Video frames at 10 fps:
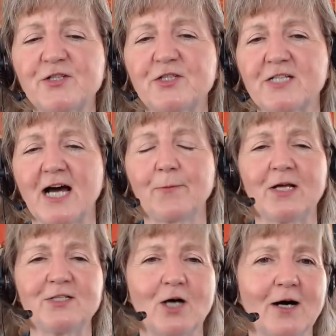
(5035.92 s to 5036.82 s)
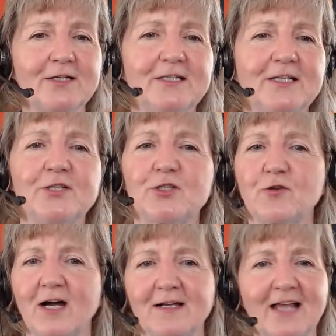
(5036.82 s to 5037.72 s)
as time went on and his
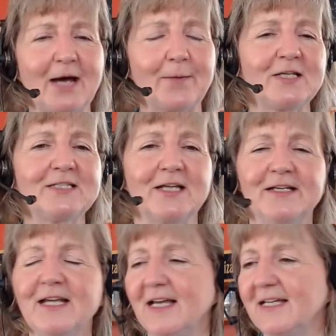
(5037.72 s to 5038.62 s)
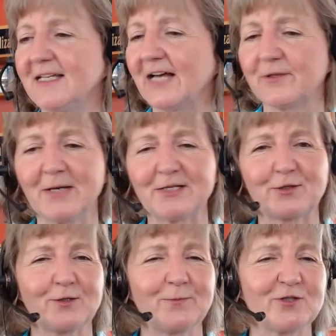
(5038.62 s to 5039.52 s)
trial happened and he had the medical